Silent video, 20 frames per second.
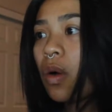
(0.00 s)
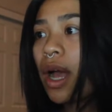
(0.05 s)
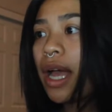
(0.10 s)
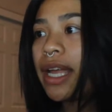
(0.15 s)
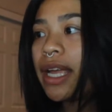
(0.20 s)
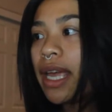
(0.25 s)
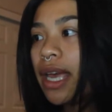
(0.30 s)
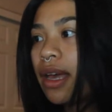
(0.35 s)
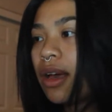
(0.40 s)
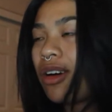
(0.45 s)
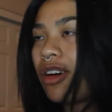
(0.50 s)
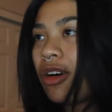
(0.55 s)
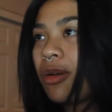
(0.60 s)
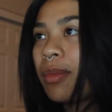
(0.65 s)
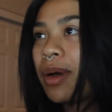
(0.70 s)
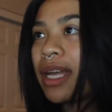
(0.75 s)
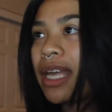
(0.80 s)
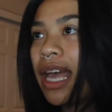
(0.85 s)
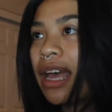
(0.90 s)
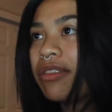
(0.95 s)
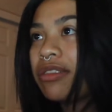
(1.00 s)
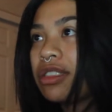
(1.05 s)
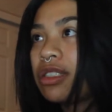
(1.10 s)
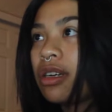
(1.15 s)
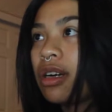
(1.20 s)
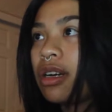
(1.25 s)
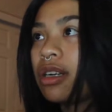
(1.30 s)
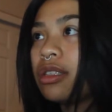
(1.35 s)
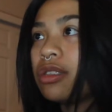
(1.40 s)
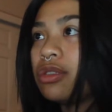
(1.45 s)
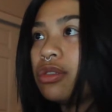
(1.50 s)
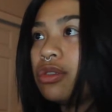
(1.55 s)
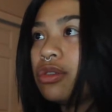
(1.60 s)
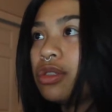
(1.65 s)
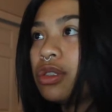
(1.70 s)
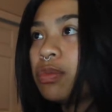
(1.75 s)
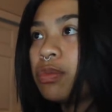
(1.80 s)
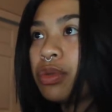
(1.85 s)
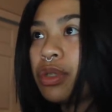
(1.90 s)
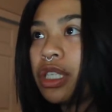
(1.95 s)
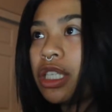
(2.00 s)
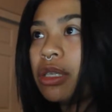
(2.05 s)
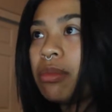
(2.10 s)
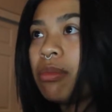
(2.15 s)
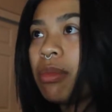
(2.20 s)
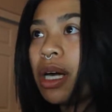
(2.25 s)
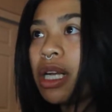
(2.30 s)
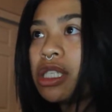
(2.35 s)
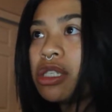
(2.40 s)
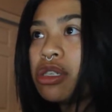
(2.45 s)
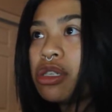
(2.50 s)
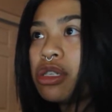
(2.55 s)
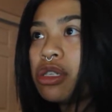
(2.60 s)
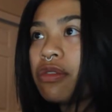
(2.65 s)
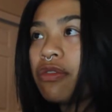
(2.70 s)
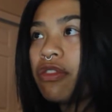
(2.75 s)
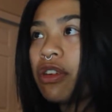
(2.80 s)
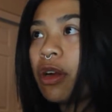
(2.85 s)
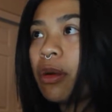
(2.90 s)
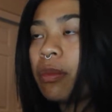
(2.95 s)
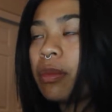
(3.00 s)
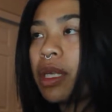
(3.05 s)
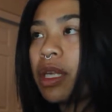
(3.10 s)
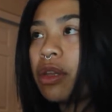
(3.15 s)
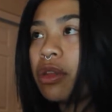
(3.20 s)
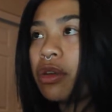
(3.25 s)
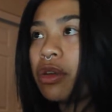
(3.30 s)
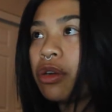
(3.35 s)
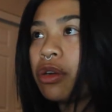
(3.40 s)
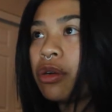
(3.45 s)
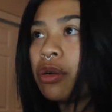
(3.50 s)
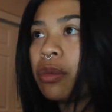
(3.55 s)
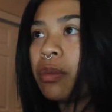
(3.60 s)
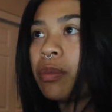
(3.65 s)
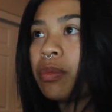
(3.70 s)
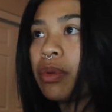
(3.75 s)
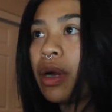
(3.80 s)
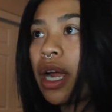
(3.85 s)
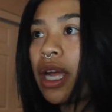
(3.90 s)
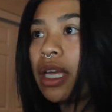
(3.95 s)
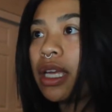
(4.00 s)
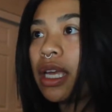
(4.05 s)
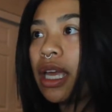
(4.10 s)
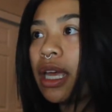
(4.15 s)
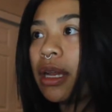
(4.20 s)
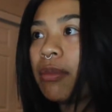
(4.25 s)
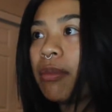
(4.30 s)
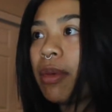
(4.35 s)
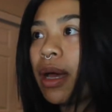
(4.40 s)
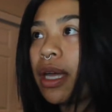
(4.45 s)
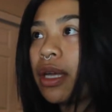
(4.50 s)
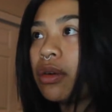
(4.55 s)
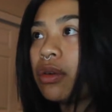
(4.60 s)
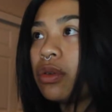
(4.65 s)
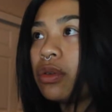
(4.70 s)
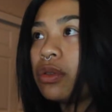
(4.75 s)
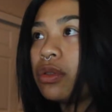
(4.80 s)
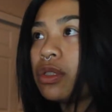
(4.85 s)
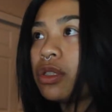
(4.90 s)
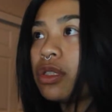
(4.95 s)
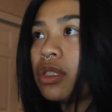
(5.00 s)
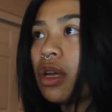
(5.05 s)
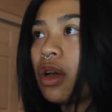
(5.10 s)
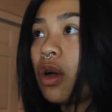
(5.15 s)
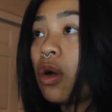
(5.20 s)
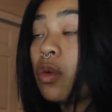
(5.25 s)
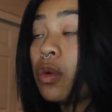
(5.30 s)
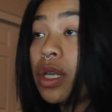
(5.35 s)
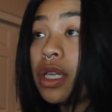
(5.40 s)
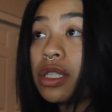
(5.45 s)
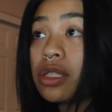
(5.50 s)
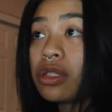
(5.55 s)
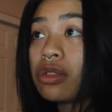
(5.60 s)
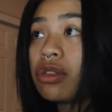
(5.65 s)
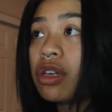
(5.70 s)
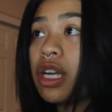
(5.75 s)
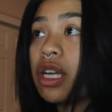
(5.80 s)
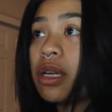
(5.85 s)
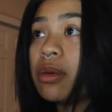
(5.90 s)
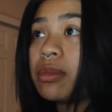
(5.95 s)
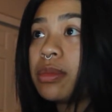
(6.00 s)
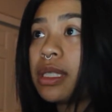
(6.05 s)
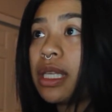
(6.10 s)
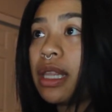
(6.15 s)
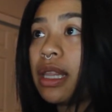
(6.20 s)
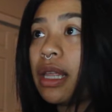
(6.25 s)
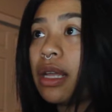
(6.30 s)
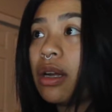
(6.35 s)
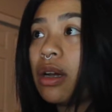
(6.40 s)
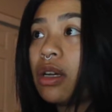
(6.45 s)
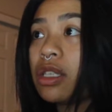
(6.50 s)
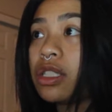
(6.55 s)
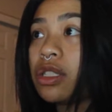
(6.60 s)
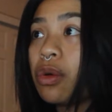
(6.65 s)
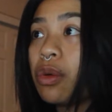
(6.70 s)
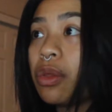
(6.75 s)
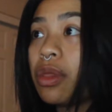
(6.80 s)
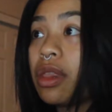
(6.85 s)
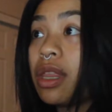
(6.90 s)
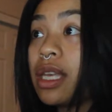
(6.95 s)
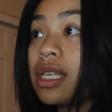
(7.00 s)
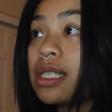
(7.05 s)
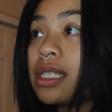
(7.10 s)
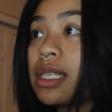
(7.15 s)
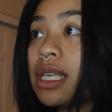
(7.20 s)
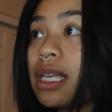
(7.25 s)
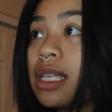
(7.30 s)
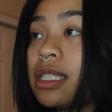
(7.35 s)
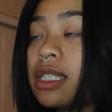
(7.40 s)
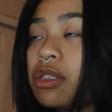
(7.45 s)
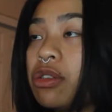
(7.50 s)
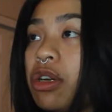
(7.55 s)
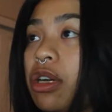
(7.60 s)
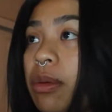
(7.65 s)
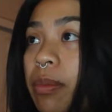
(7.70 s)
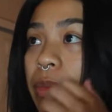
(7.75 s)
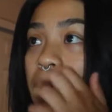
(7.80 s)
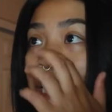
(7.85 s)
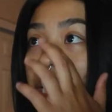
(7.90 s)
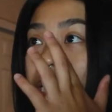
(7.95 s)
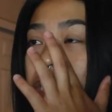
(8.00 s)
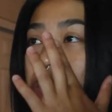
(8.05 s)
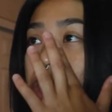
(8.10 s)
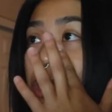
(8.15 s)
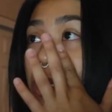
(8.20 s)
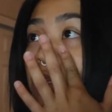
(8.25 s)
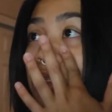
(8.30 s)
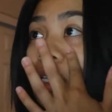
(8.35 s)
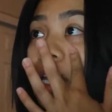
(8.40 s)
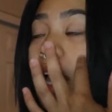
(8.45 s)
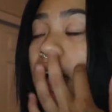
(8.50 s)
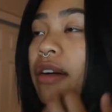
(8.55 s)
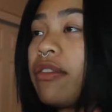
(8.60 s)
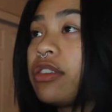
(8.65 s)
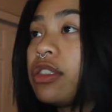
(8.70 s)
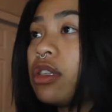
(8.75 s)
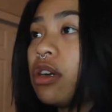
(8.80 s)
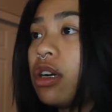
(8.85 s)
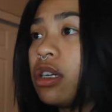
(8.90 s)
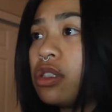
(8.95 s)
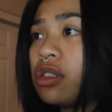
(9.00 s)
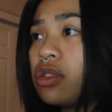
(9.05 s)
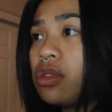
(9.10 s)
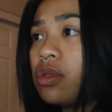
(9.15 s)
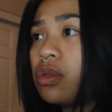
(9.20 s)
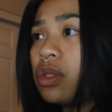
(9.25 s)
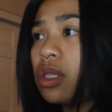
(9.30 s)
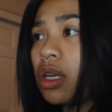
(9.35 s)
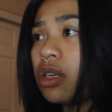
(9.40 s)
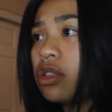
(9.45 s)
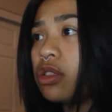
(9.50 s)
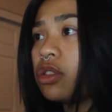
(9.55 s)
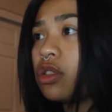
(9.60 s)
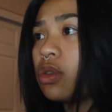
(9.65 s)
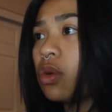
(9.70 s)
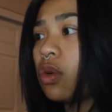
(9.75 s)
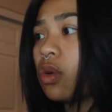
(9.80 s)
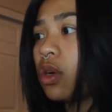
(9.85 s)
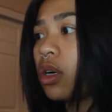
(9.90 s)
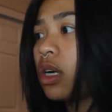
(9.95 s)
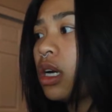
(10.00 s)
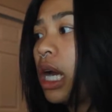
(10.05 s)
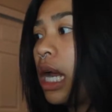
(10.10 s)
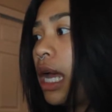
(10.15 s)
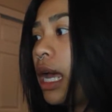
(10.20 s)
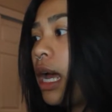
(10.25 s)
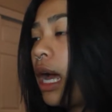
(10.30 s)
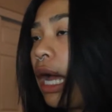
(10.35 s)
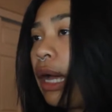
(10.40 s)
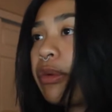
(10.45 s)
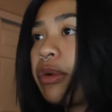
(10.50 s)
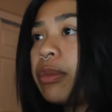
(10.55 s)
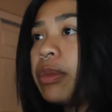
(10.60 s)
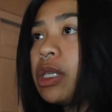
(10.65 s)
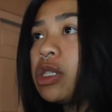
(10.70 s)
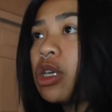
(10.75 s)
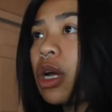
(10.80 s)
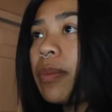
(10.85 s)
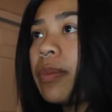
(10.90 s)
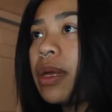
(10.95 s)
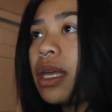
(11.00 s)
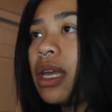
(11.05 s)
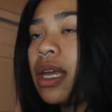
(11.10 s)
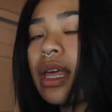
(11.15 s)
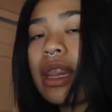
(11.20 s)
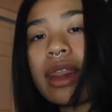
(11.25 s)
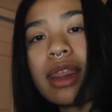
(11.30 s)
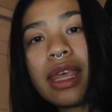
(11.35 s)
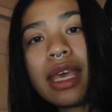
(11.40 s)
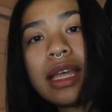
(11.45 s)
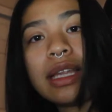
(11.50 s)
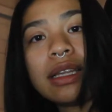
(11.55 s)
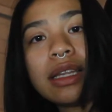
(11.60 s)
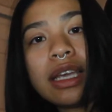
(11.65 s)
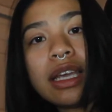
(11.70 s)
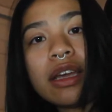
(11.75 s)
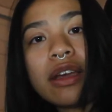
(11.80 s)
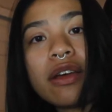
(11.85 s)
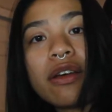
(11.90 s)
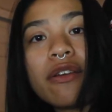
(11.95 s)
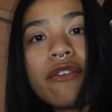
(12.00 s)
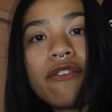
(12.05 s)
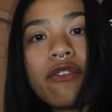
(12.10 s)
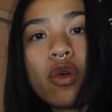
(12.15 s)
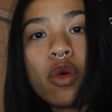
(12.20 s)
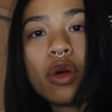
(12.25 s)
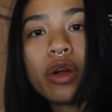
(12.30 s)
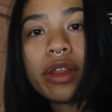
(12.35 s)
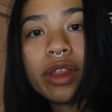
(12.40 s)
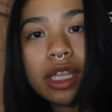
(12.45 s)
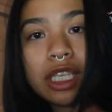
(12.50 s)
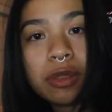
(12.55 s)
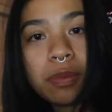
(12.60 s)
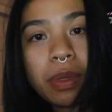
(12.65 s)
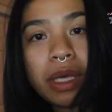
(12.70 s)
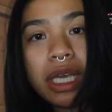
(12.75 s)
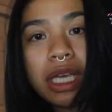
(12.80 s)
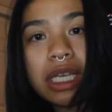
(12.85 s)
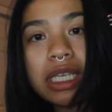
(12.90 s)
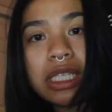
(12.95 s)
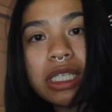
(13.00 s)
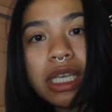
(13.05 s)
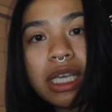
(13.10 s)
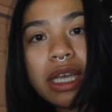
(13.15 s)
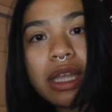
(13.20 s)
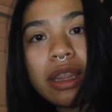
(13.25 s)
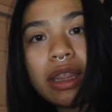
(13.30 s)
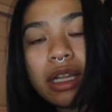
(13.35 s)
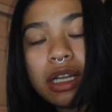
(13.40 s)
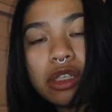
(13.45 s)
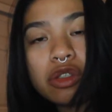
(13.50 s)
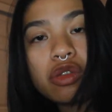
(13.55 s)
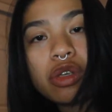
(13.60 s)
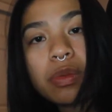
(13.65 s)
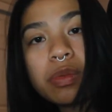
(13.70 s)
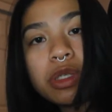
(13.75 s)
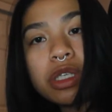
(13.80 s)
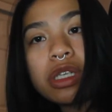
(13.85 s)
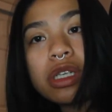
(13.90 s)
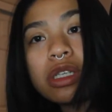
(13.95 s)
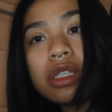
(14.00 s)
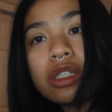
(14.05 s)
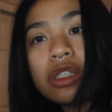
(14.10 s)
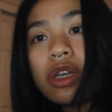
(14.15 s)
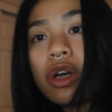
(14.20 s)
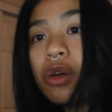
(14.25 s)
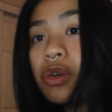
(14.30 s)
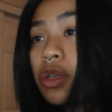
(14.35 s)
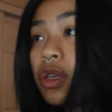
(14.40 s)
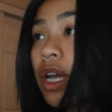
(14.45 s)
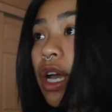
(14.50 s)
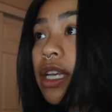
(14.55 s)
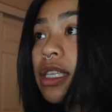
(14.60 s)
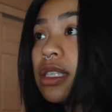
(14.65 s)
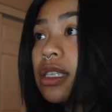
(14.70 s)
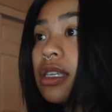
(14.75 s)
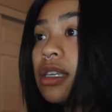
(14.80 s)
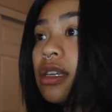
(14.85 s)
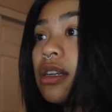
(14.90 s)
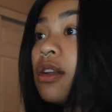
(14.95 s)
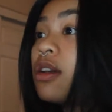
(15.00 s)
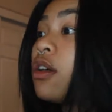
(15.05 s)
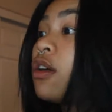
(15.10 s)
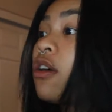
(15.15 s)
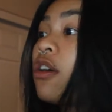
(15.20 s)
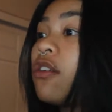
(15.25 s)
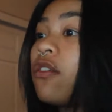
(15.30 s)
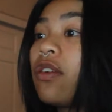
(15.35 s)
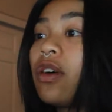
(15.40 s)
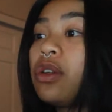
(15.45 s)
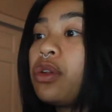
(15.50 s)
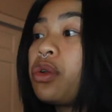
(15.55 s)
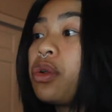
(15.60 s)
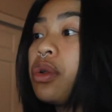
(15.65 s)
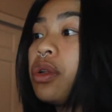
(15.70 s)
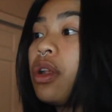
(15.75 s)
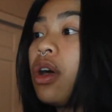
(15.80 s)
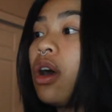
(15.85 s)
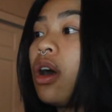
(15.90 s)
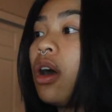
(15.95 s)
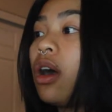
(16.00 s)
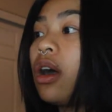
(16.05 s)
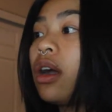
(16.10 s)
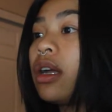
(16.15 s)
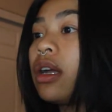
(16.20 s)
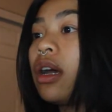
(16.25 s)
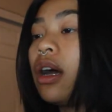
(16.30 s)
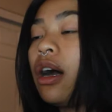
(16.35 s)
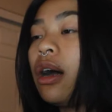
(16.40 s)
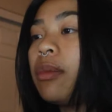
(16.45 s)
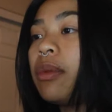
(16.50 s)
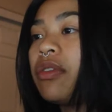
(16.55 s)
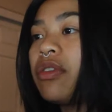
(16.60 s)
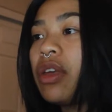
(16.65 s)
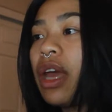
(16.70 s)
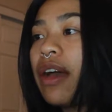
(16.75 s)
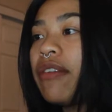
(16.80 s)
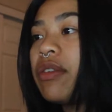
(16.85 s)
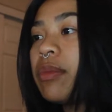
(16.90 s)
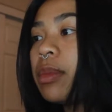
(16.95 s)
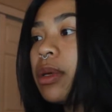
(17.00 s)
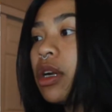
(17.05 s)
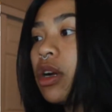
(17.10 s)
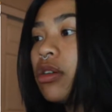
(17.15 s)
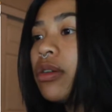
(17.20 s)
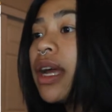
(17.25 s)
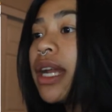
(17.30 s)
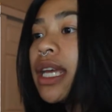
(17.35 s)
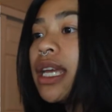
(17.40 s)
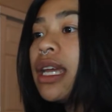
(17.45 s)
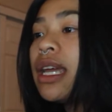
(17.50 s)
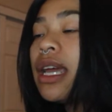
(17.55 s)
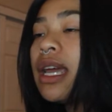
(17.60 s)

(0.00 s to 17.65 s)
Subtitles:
I get all my Avatar news pretty much from either Bryke and Michael's own Instagrams, and then also this Instagram page called AvatarNews_. I will be dropping the link for this page in the description so you guys can follow along if you haven't been already.